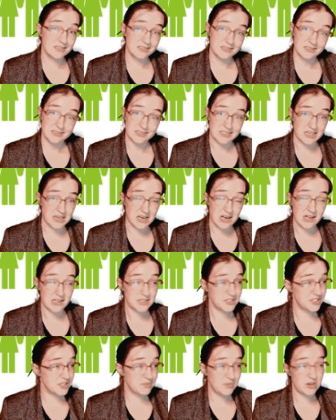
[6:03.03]

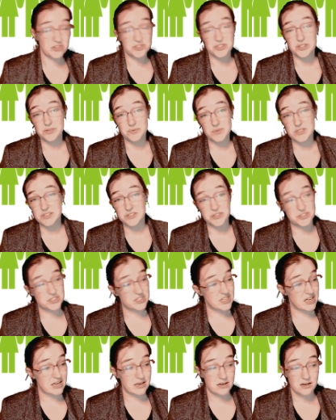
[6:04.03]
psychology, most of the research
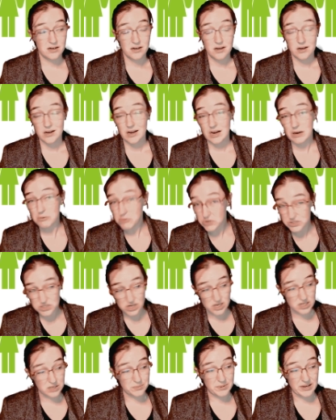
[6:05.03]
that I will
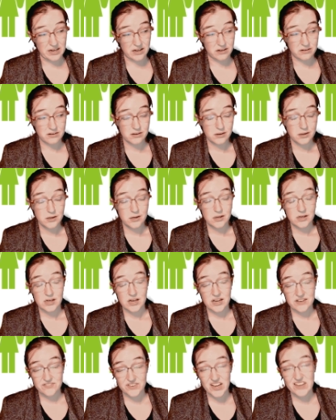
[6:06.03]
talk about,
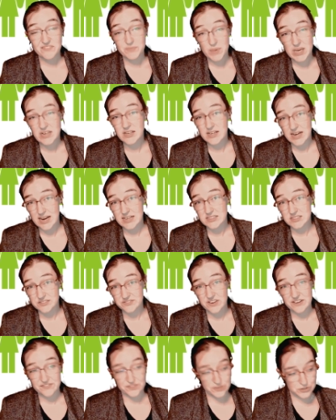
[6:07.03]
I've, I've made an active
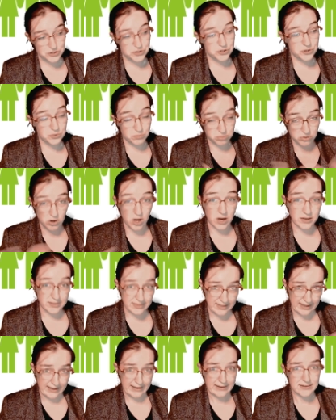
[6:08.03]
effort to broaden
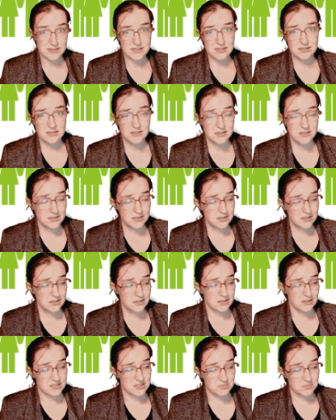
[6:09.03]
that
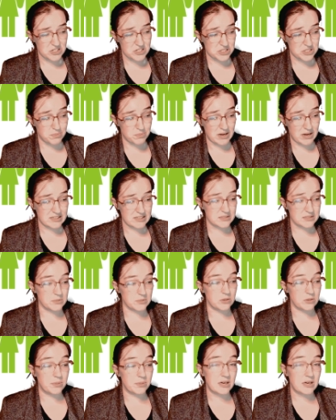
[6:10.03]
as much as possible,
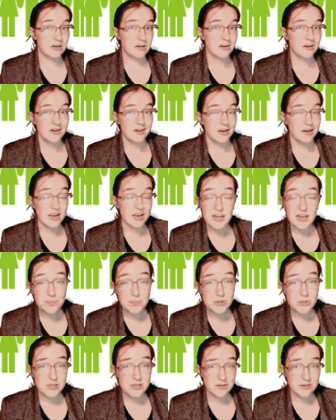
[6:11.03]
but
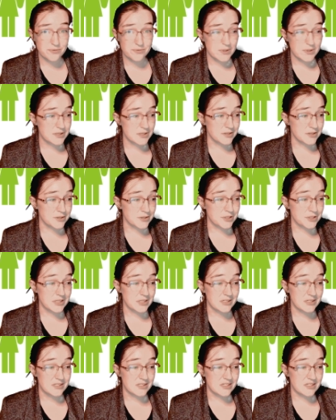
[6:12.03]
80% of research
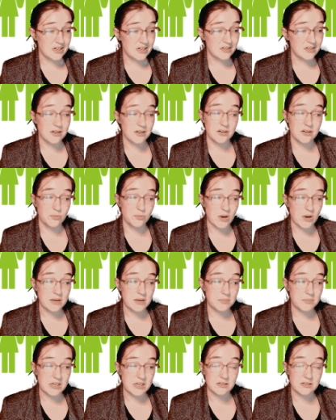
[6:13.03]
is done on white
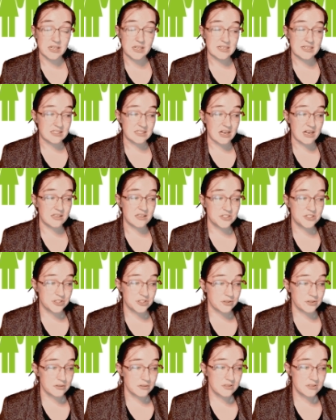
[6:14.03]
middle class college
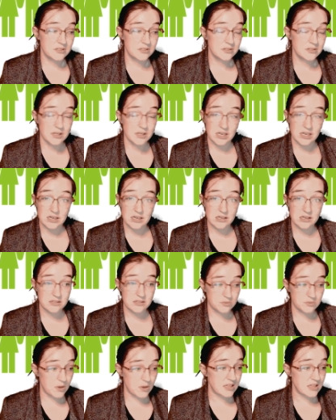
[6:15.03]
students as
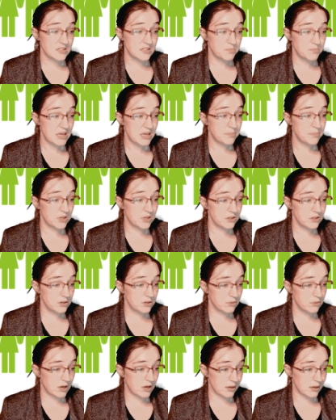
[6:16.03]
well as people who
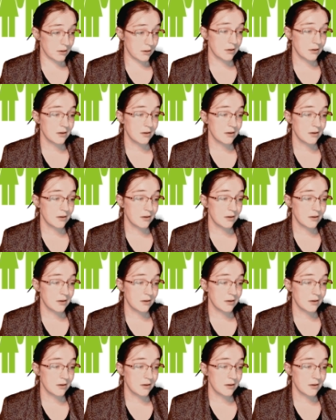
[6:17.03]
are